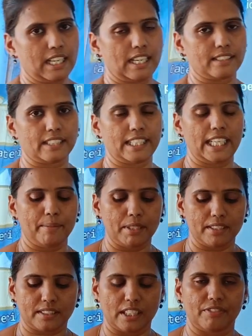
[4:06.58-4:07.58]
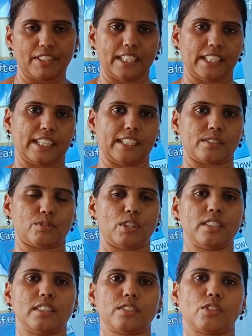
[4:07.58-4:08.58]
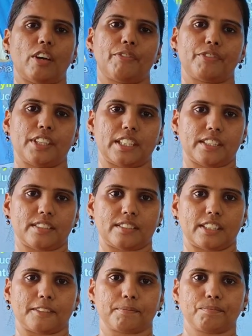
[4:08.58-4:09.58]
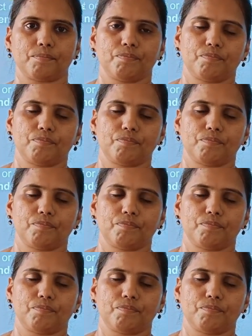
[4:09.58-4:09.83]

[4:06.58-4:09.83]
As the name itself indicates, what is the software testing?